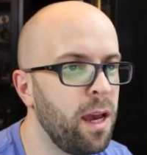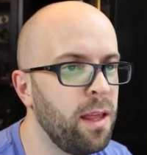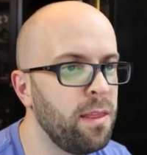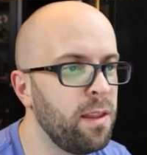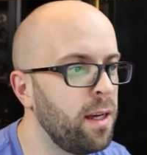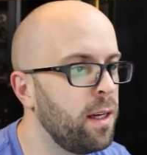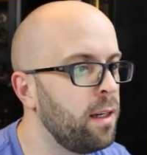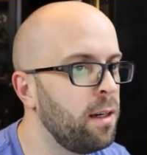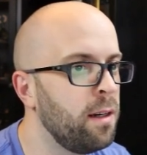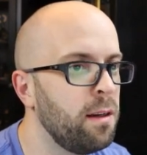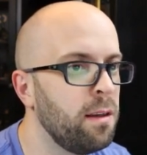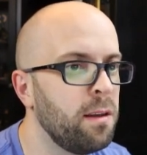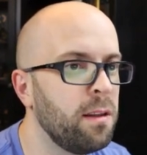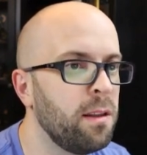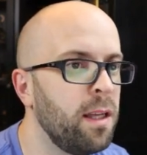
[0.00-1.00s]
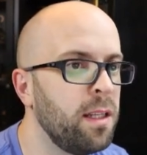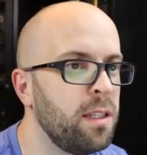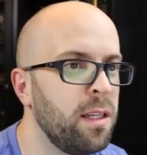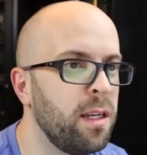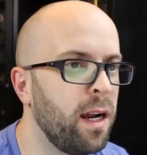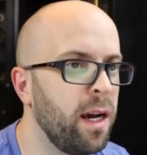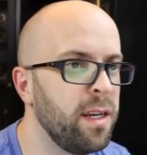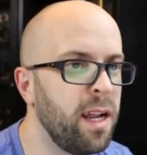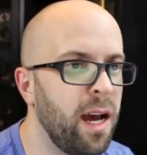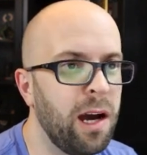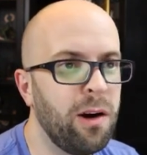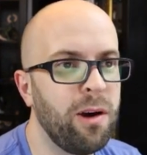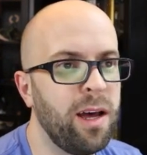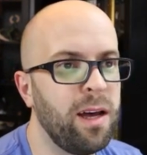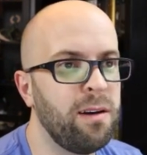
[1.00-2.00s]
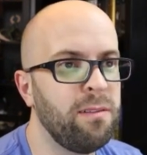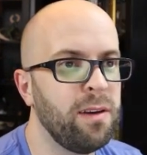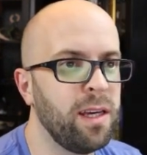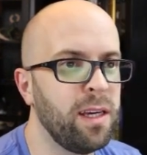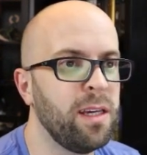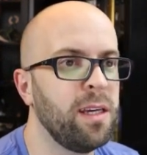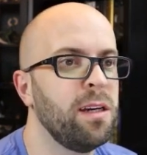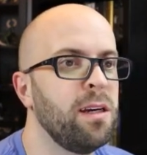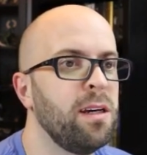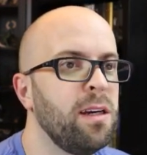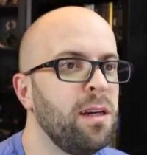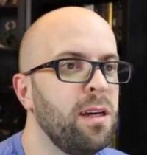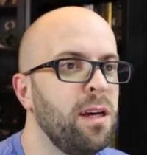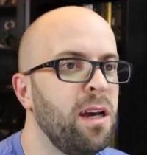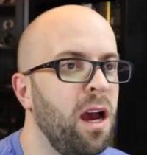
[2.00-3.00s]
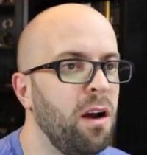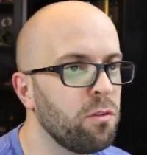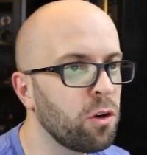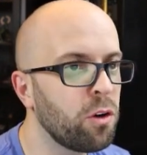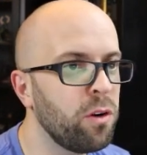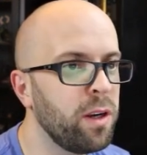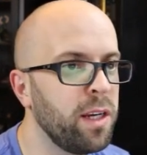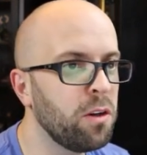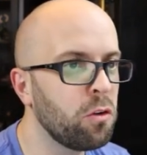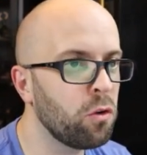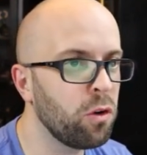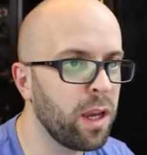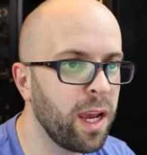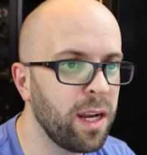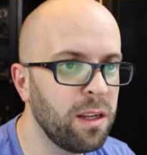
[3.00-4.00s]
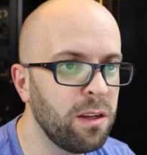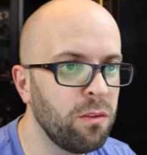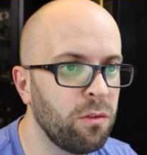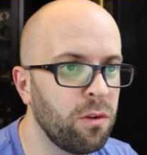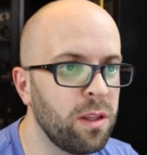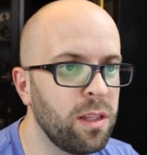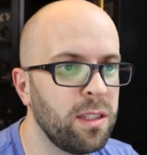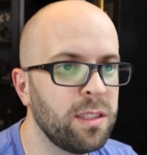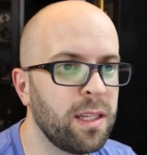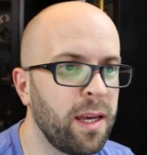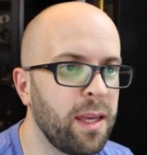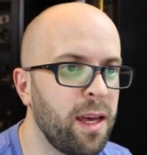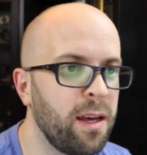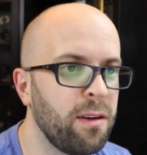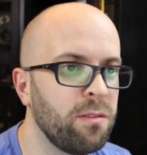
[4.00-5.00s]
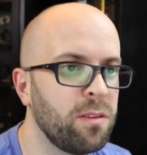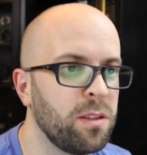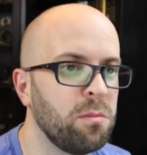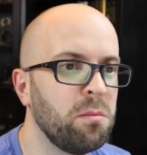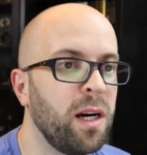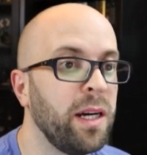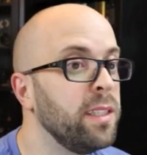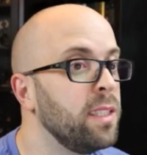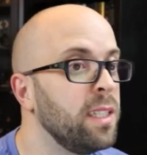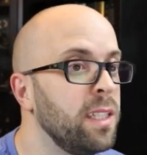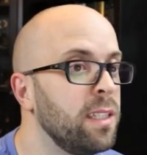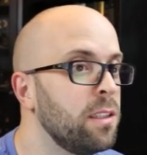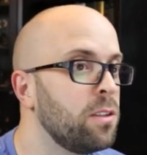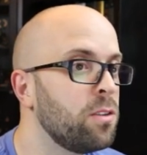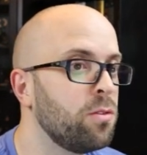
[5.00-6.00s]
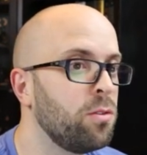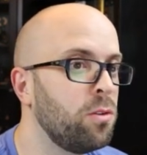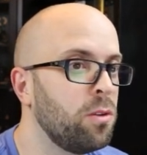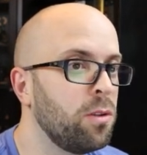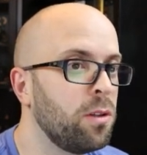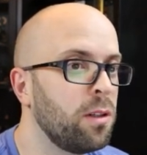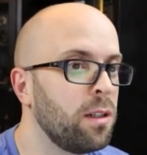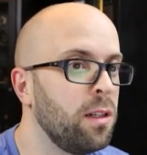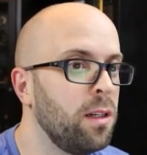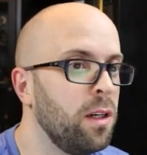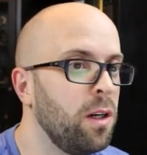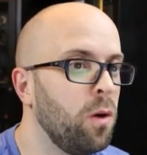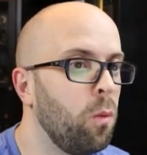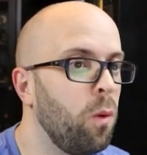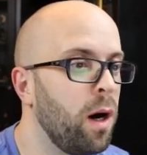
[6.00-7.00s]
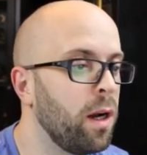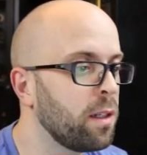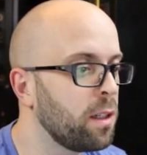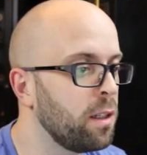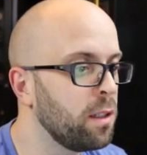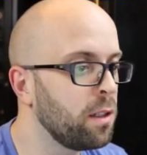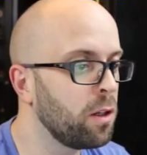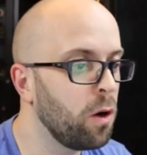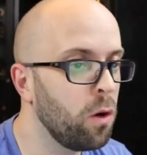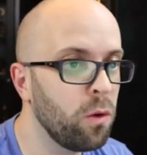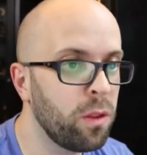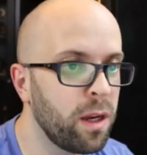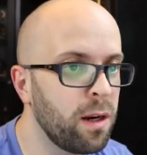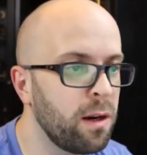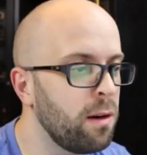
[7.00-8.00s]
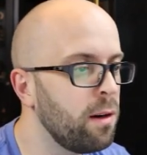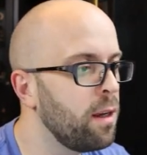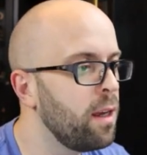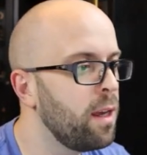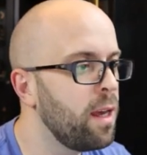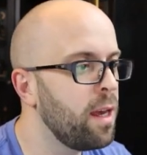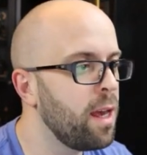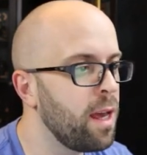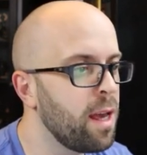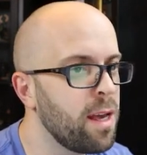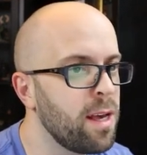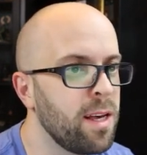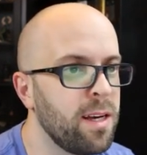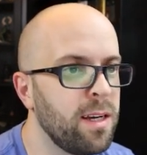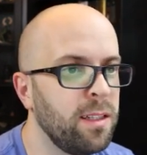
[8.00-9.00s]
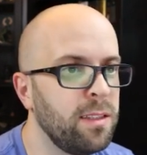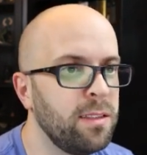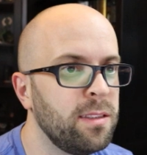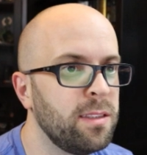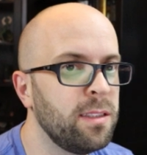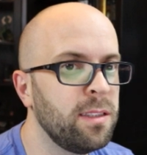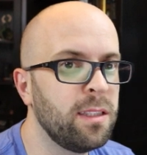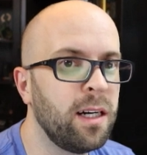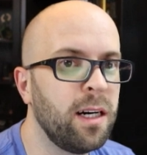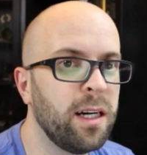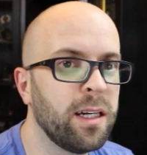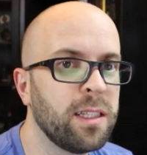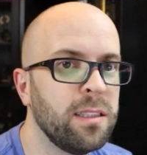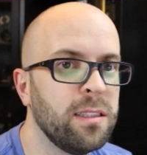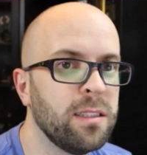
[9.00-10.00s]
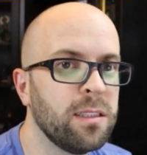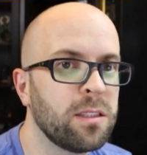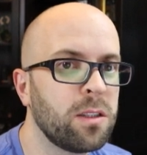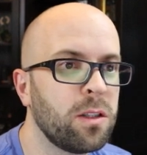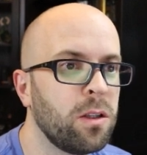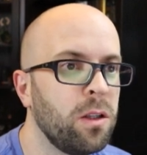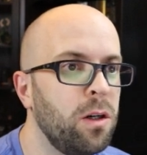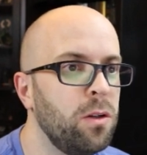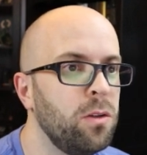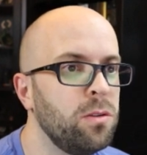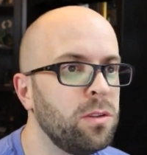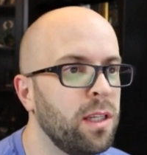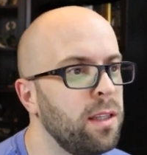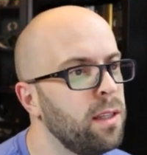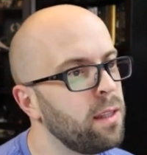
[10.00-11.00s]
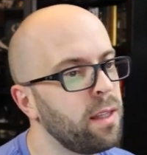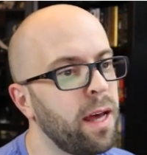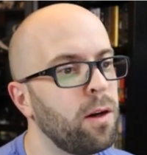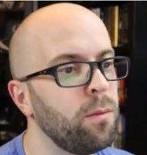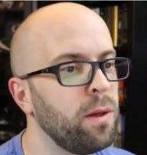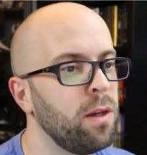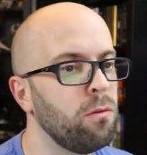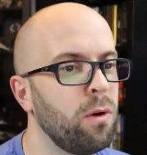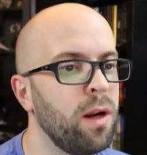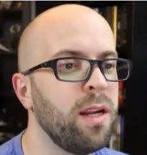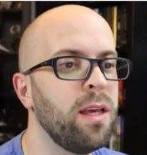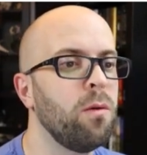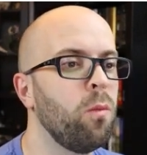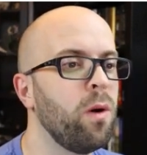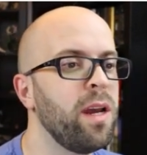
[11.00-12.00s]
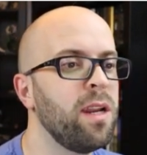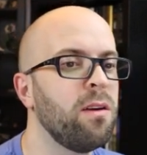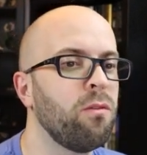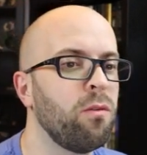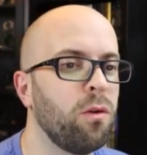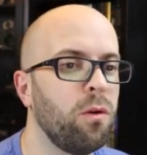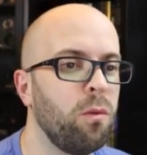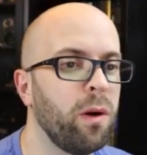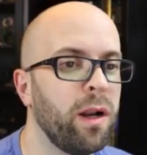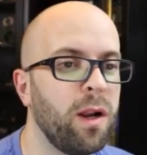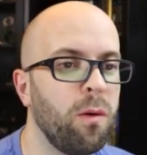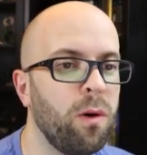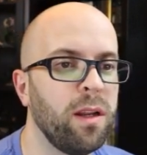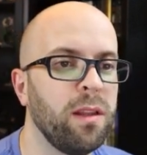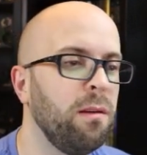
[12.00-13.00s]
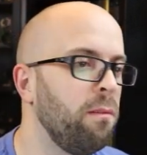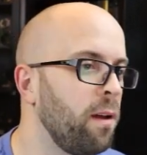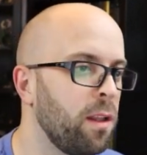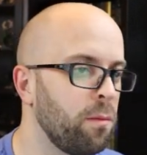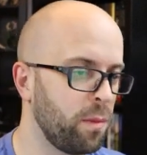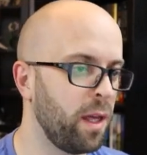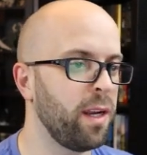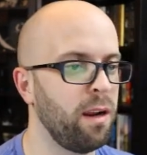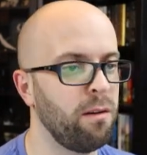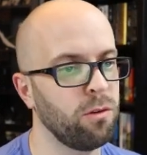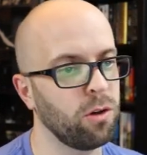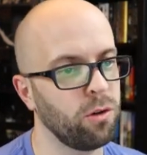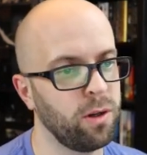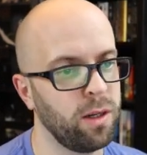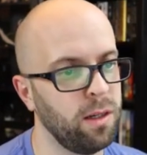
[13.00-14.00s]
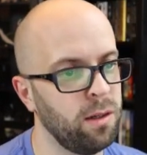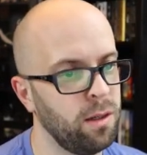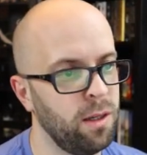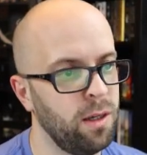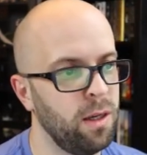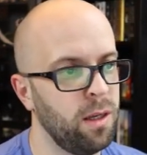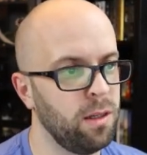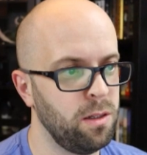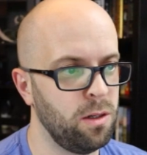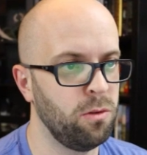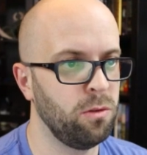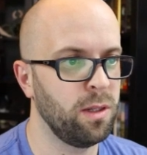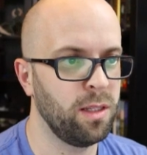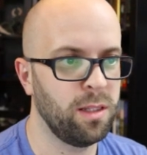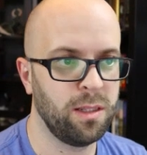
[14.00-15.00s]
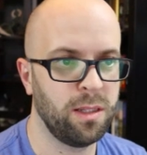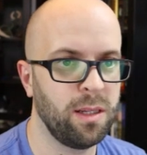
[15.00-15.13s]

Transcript: and then that's it. I now have a Evergreen created for this. I have some ideas for what can go there, and I can just close, and then that'll be ready and waiting for when I want to develop that Evergreen Note